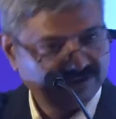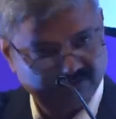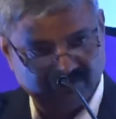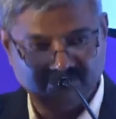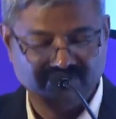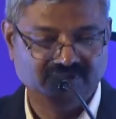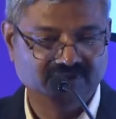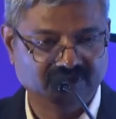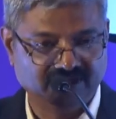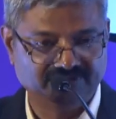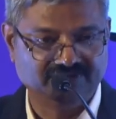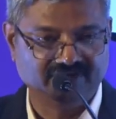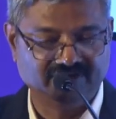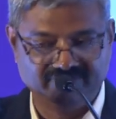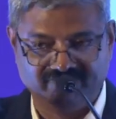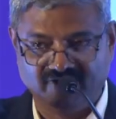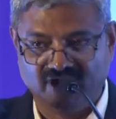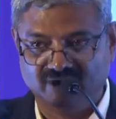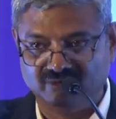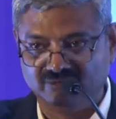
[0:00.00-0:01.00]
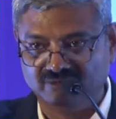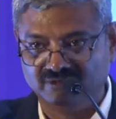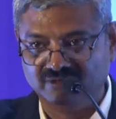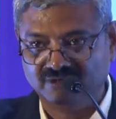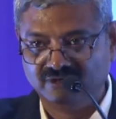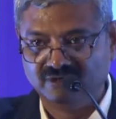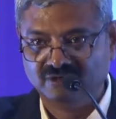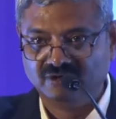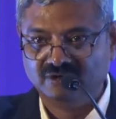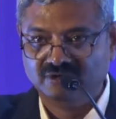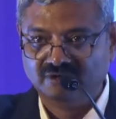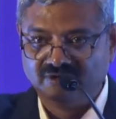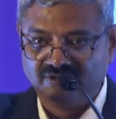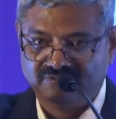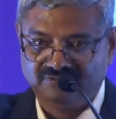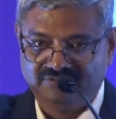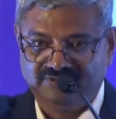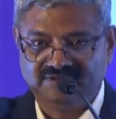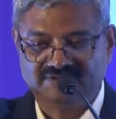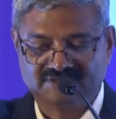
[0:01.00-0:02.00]
nothing found,
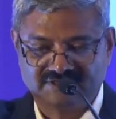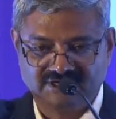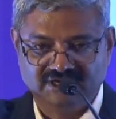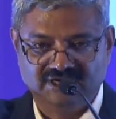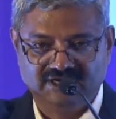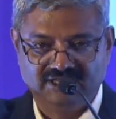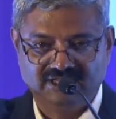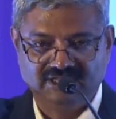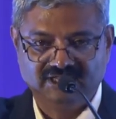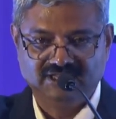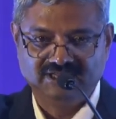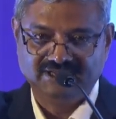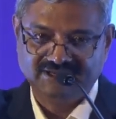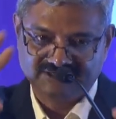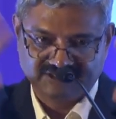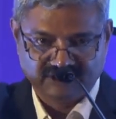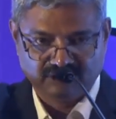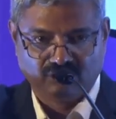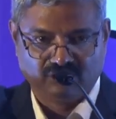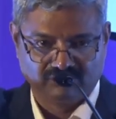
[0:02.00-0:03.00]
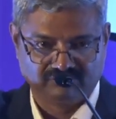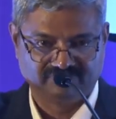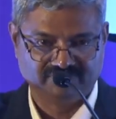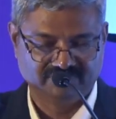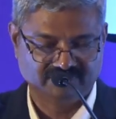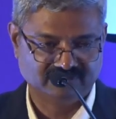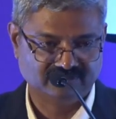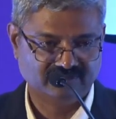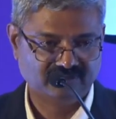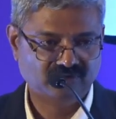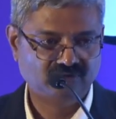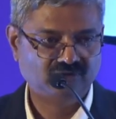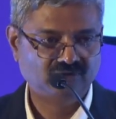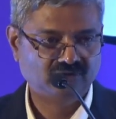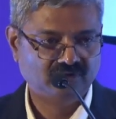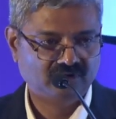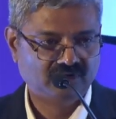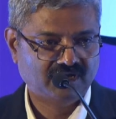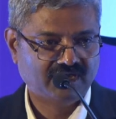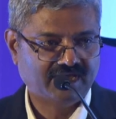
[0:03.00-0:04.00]
this girl is an orphan.
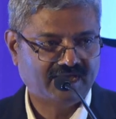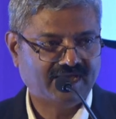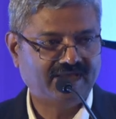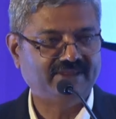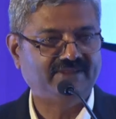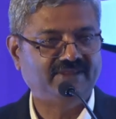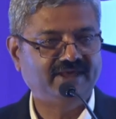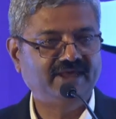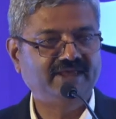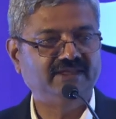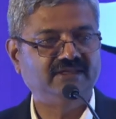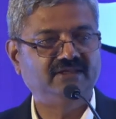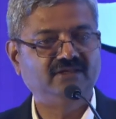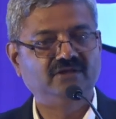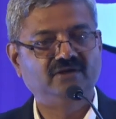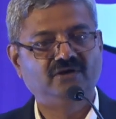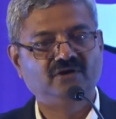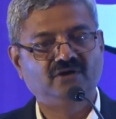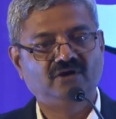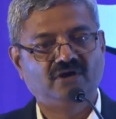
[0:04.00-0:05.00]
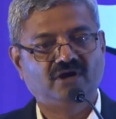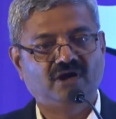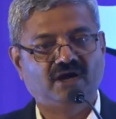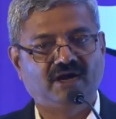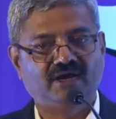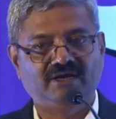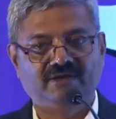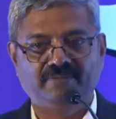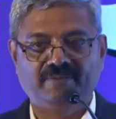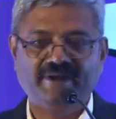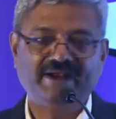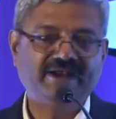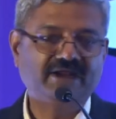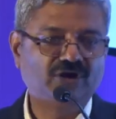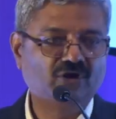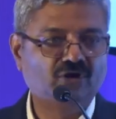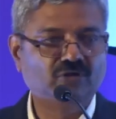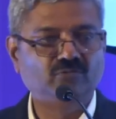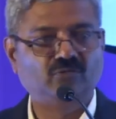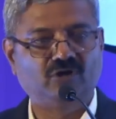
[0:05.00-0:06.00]
And then, depending
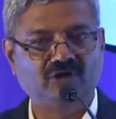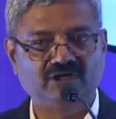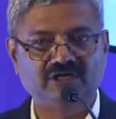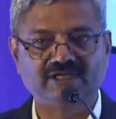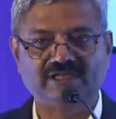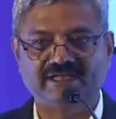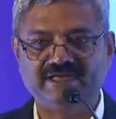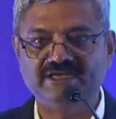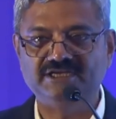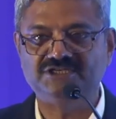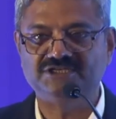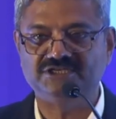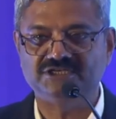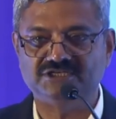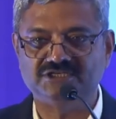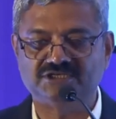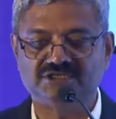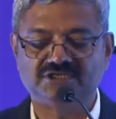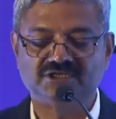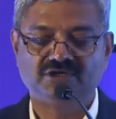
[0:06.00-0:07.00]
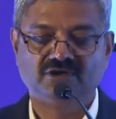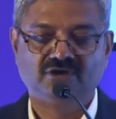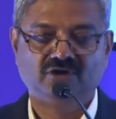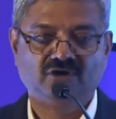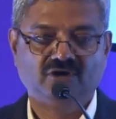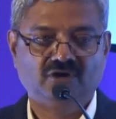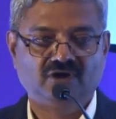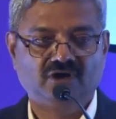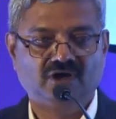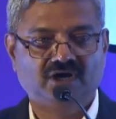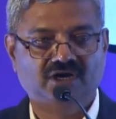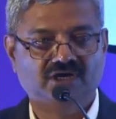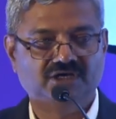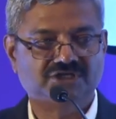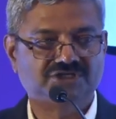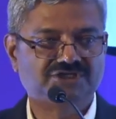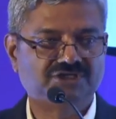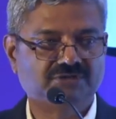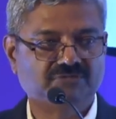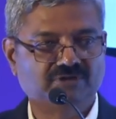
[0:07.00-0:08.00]
on what her age is,
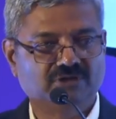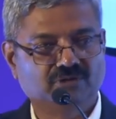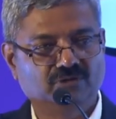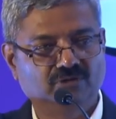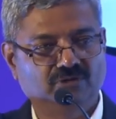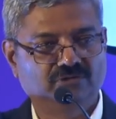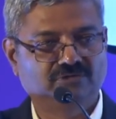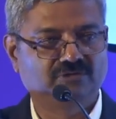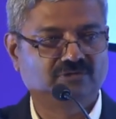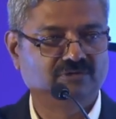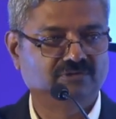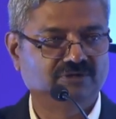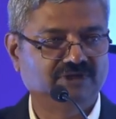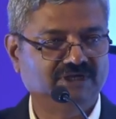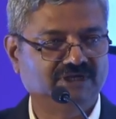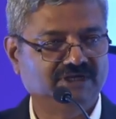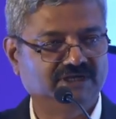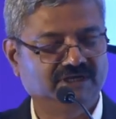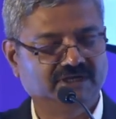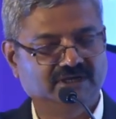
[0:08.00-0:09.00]
she will go through the